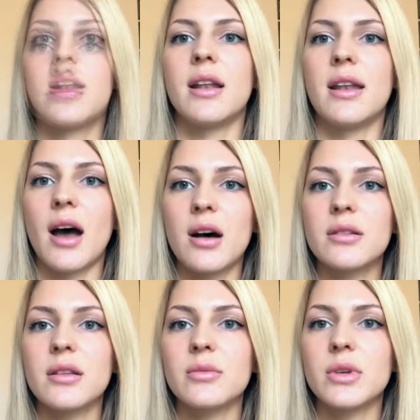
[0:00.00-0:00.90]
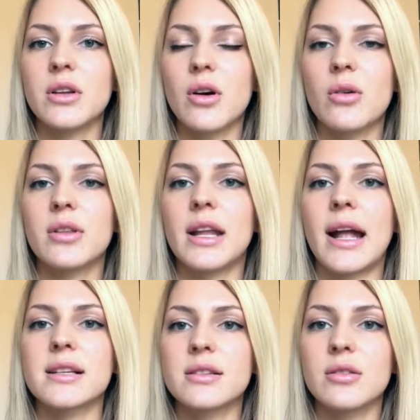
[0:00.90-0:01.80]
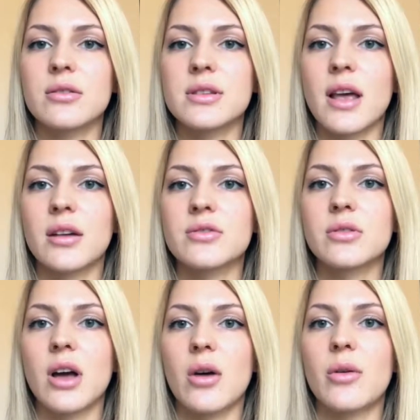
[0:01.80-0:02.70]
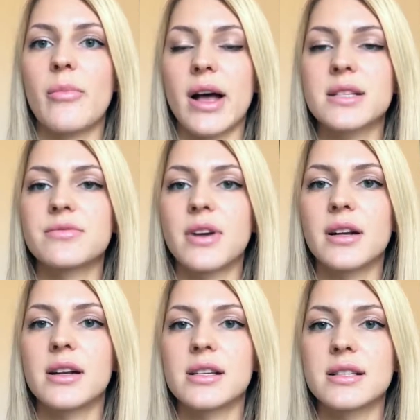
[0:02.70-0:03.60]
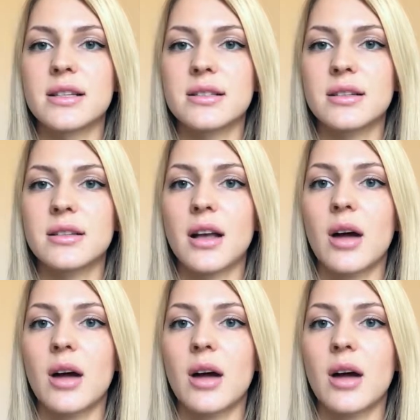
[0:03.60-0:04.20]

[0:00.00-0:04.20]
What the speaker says: Now that we know that SEO is actually our best friend and assistant,